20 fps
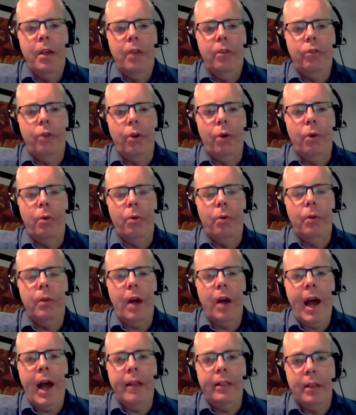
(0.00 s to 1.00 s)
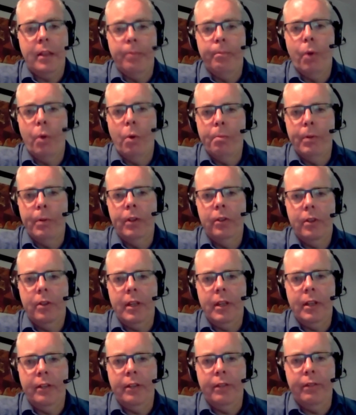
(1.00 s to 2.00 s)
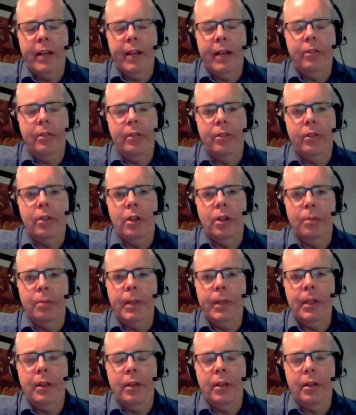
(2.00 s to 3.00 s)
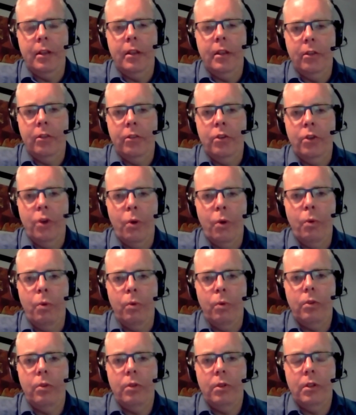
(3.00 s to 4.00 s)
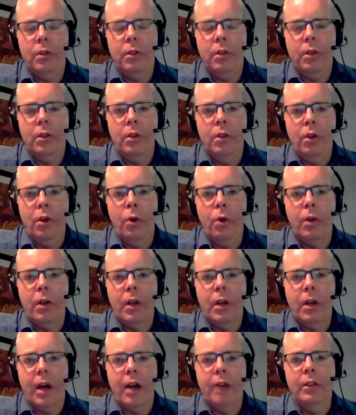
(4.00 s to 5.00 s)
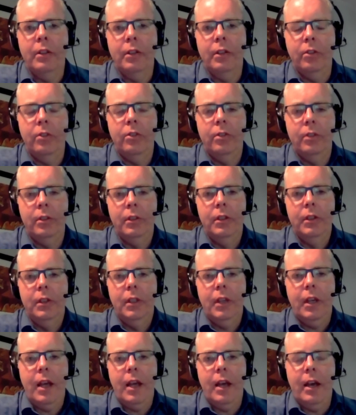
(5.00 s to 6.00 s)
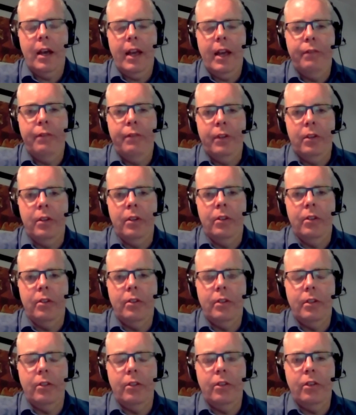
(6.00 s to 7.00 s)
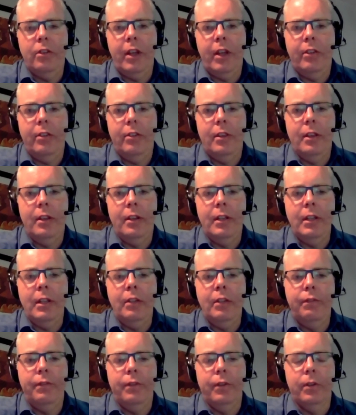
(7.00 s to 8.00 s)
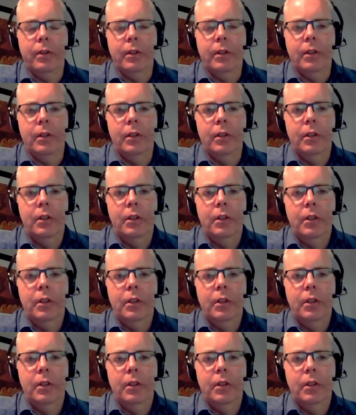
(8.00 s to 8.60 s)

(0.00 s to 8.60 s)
So at the moment, the advice is going to be that there's no, no current uh, evidence to suggest the need for